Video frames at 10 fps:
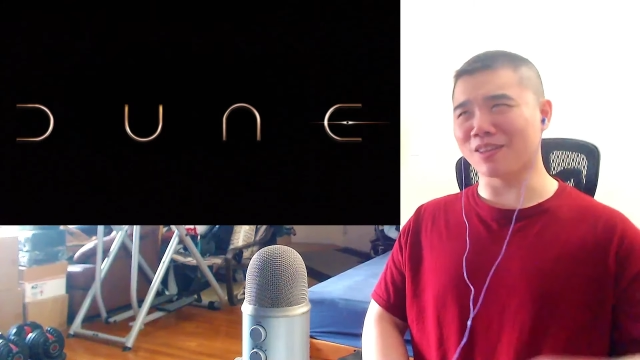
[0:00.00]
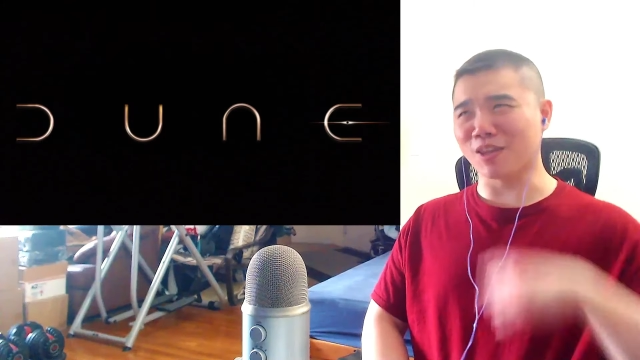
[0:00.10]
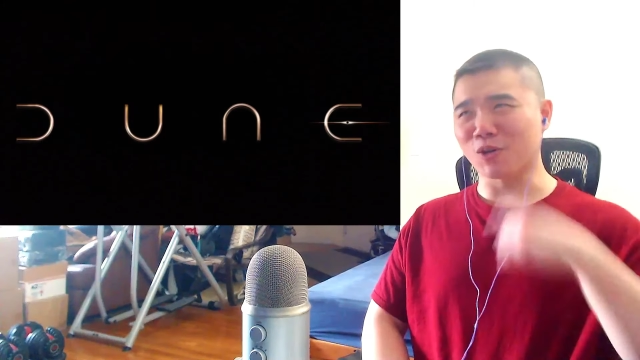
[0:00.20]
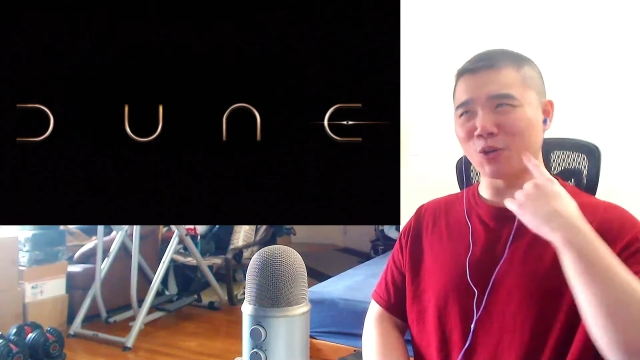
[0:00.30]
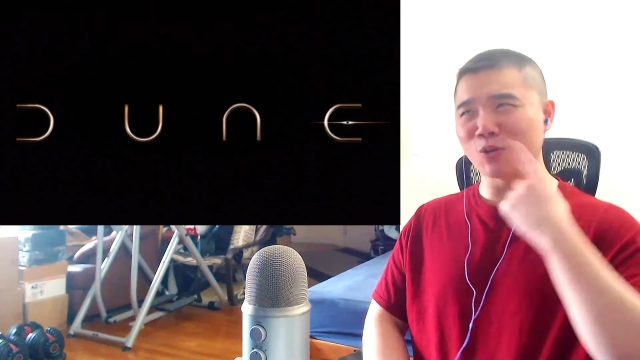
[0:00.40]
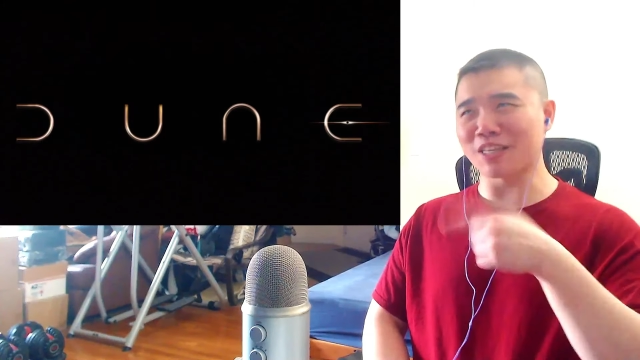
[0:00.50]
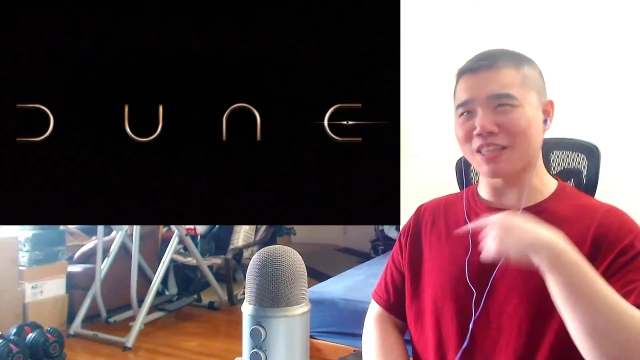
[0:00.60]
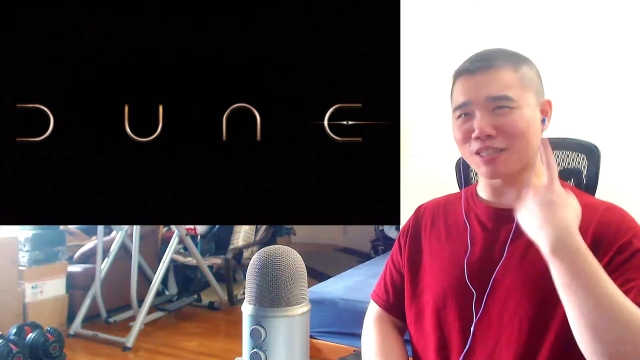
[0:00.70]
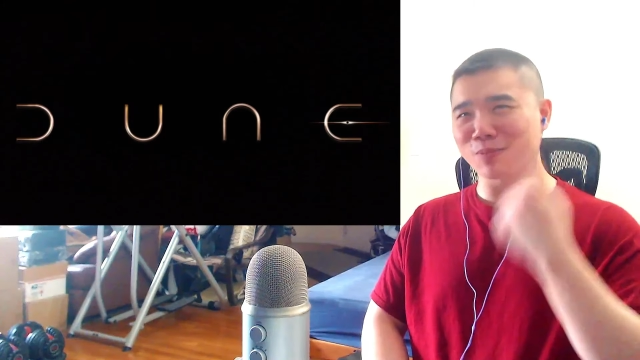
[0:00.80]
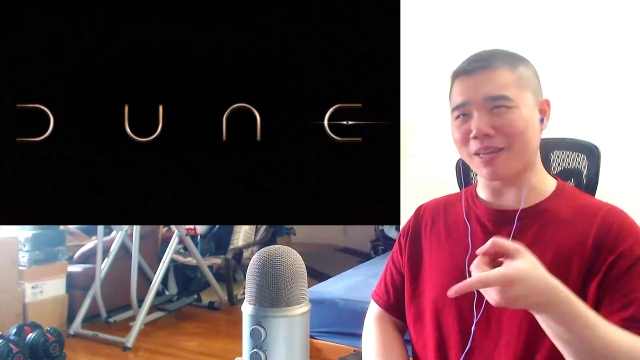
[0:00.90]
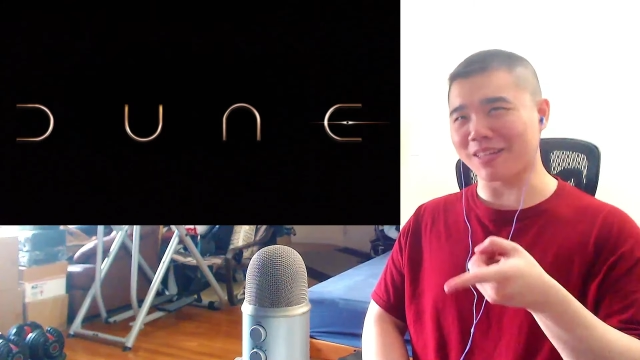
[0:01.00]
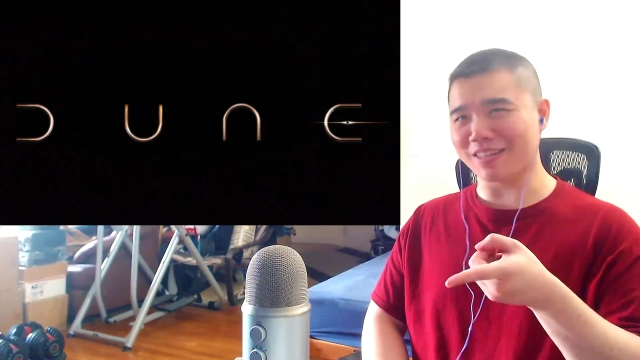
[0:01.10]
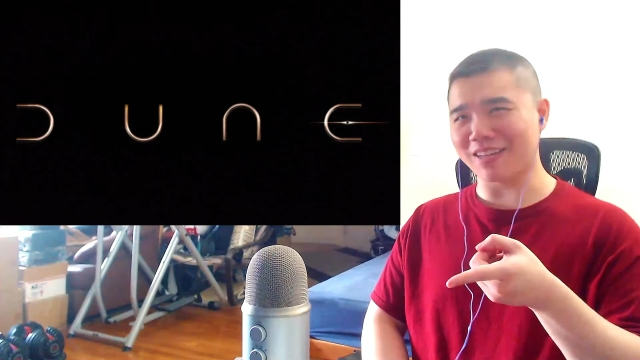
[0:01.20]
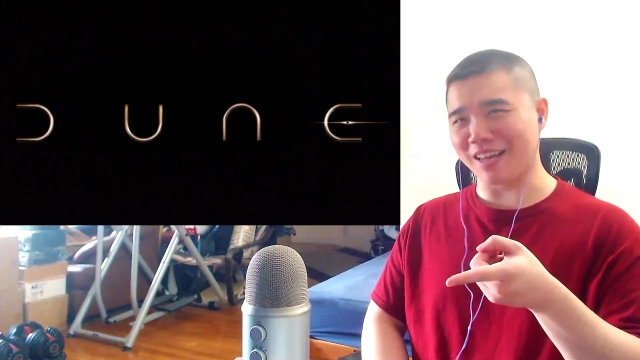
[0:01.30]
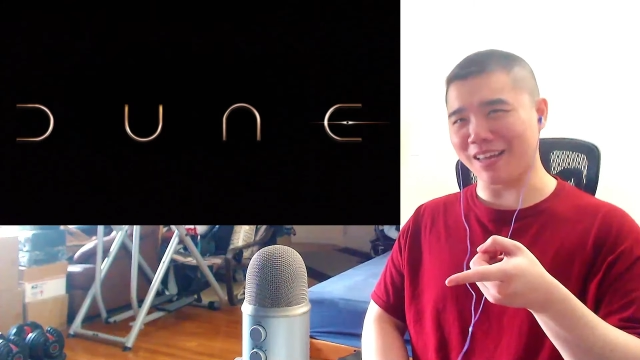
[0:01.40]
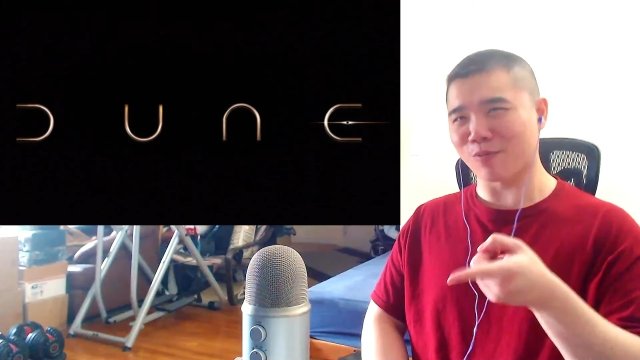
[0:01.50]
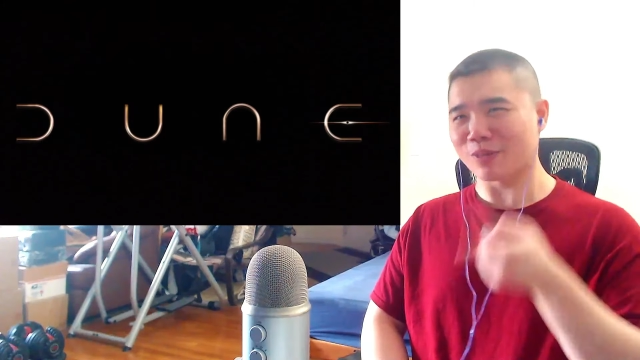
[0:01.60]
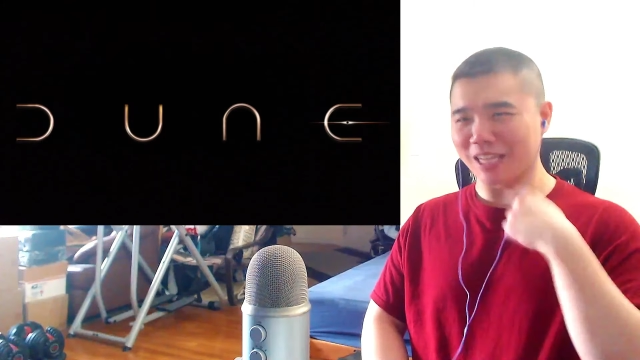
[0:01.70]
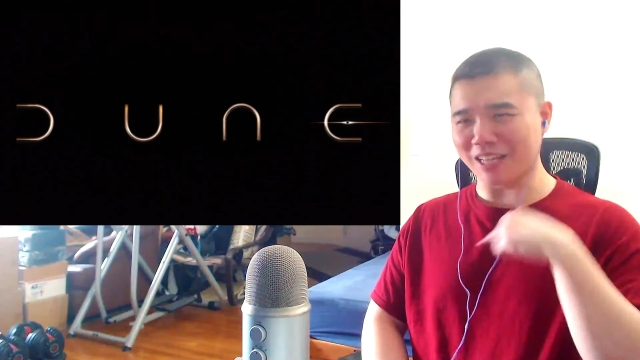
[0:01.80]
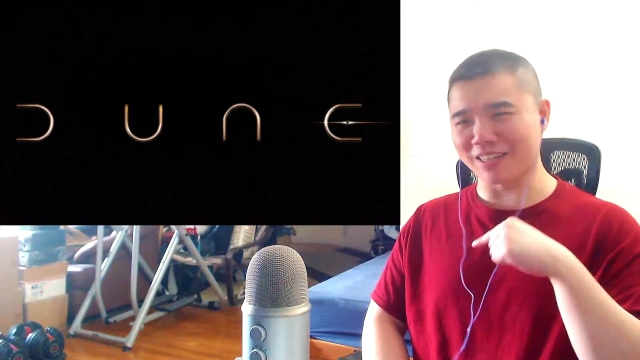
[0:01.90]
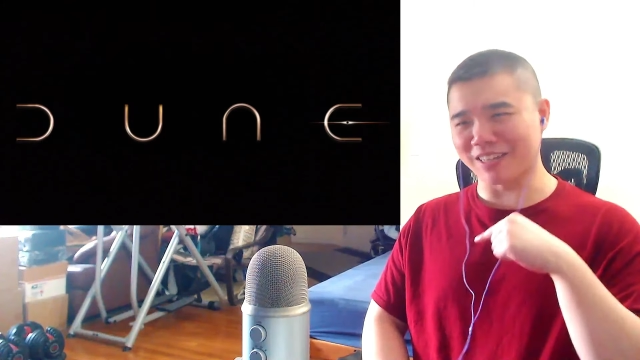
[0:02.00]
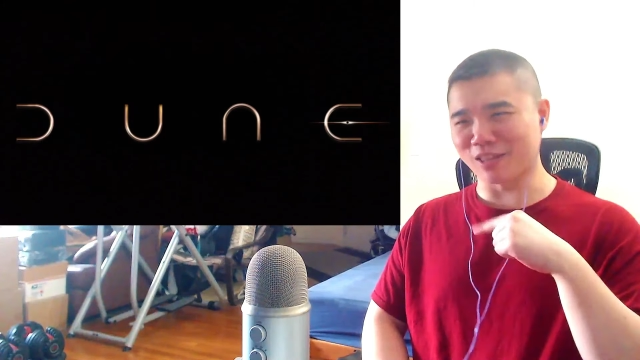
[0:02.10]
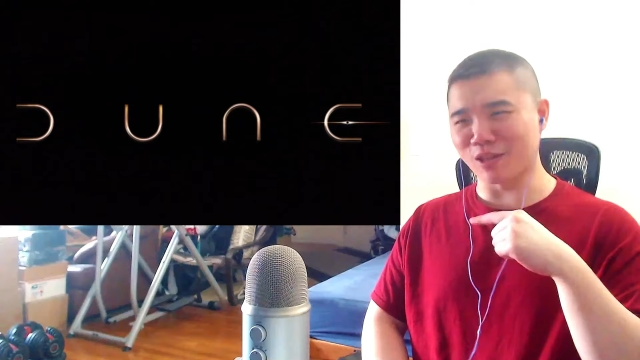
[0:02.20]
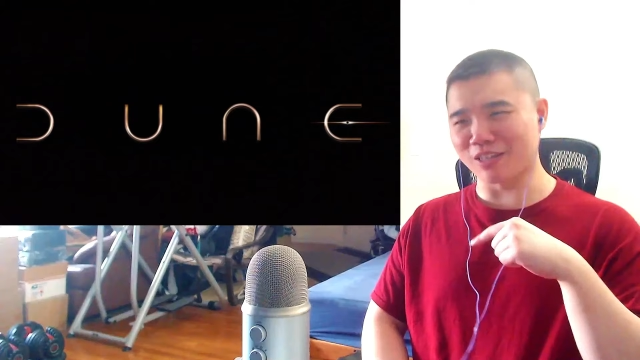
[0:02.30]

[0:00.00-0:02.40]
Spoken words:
they're using the spit and recycling it.